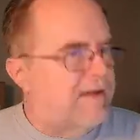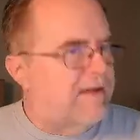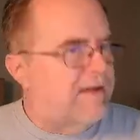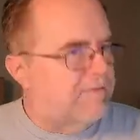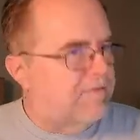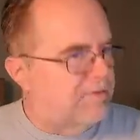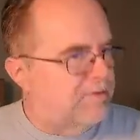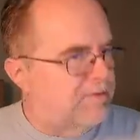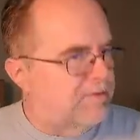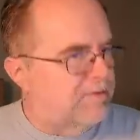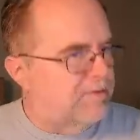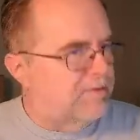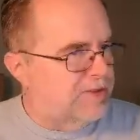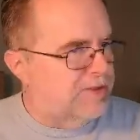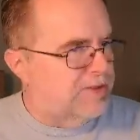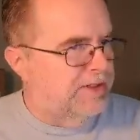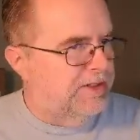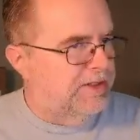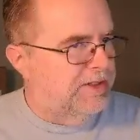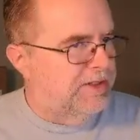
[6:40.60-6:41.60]
There is
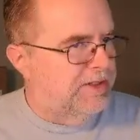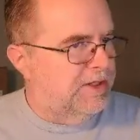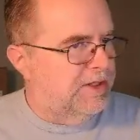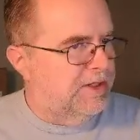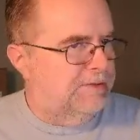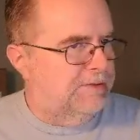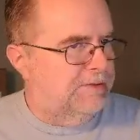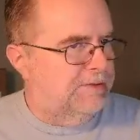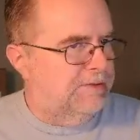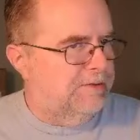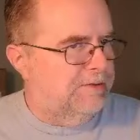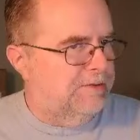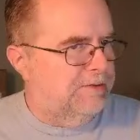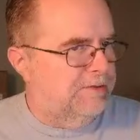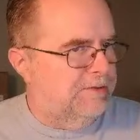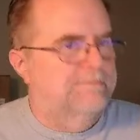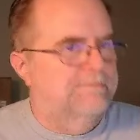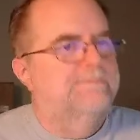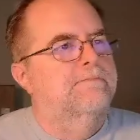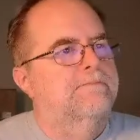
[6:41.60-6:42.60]
a mod
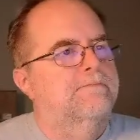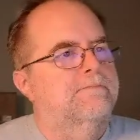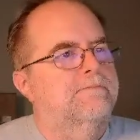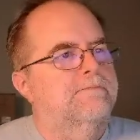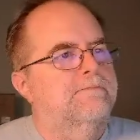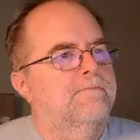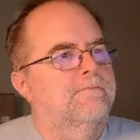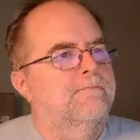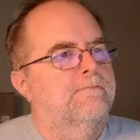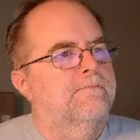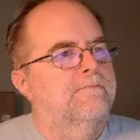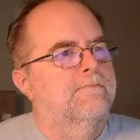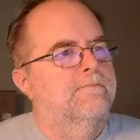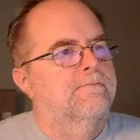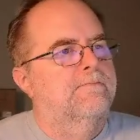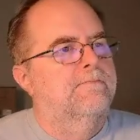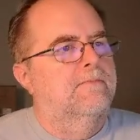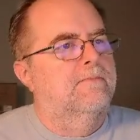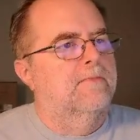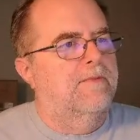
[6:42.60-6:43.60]
that you can
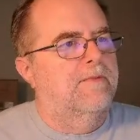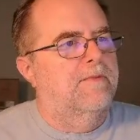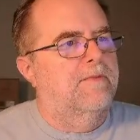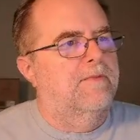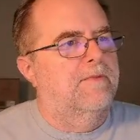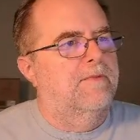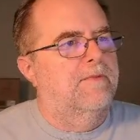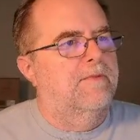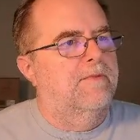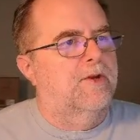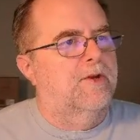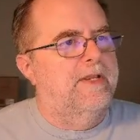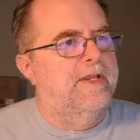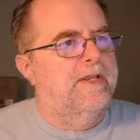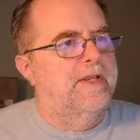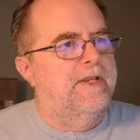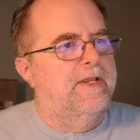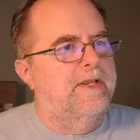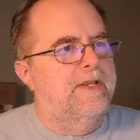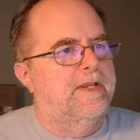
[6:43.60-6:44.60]
activate that puts
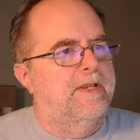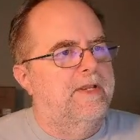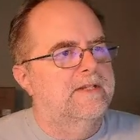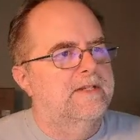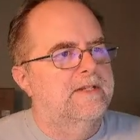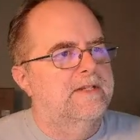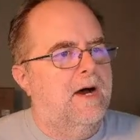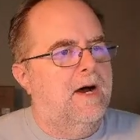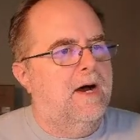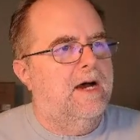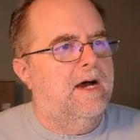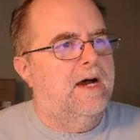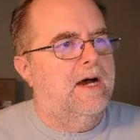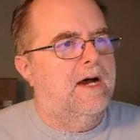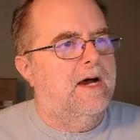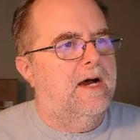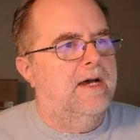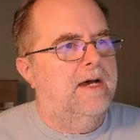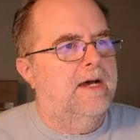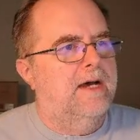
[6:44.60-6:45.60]
crash test
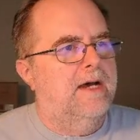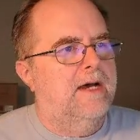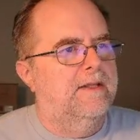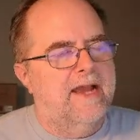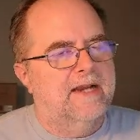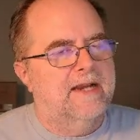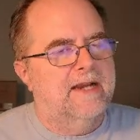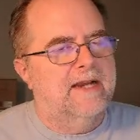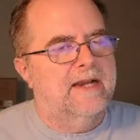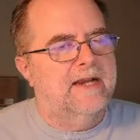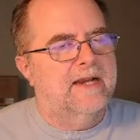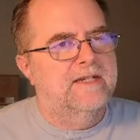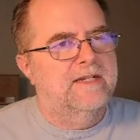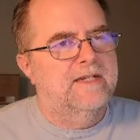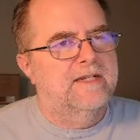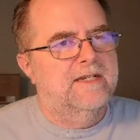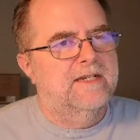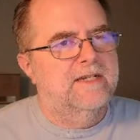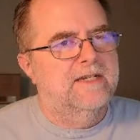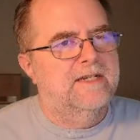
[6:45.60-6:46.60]
dummies in there,
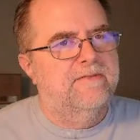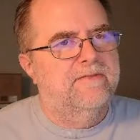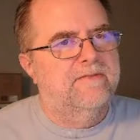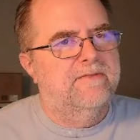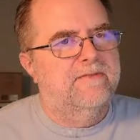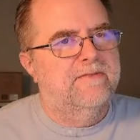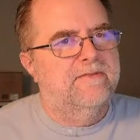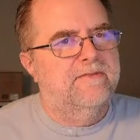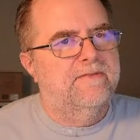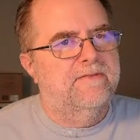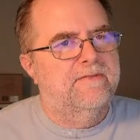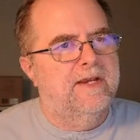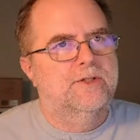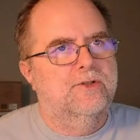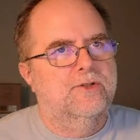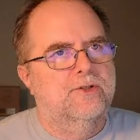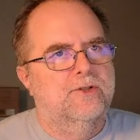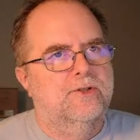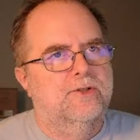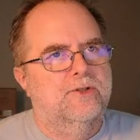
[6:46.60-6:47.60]
or
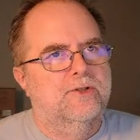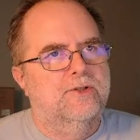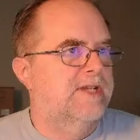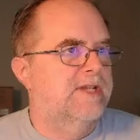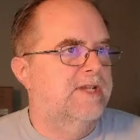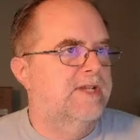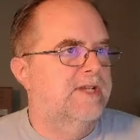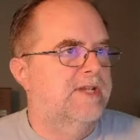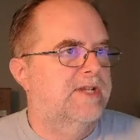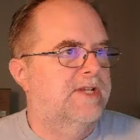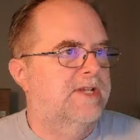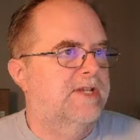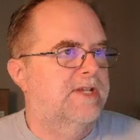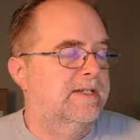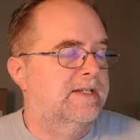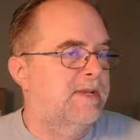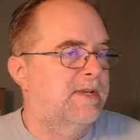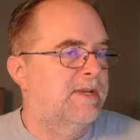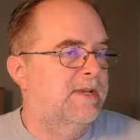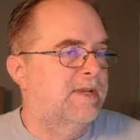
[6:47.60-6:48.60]
fully clad
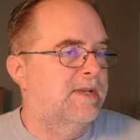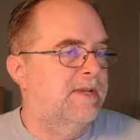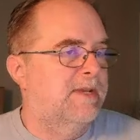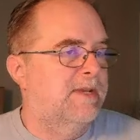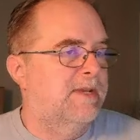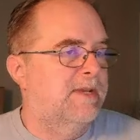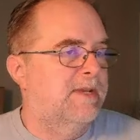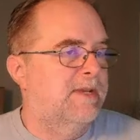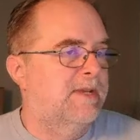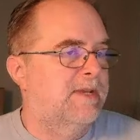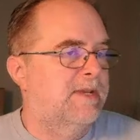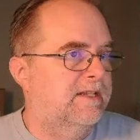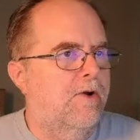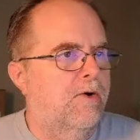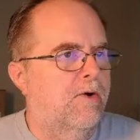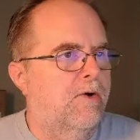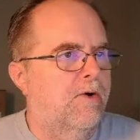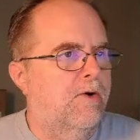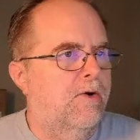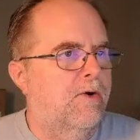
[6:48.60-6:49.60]
stunt
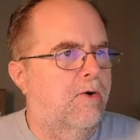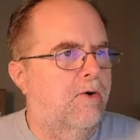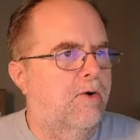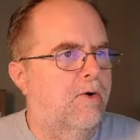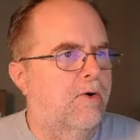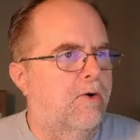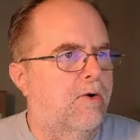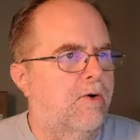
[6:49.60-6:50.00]
drivers.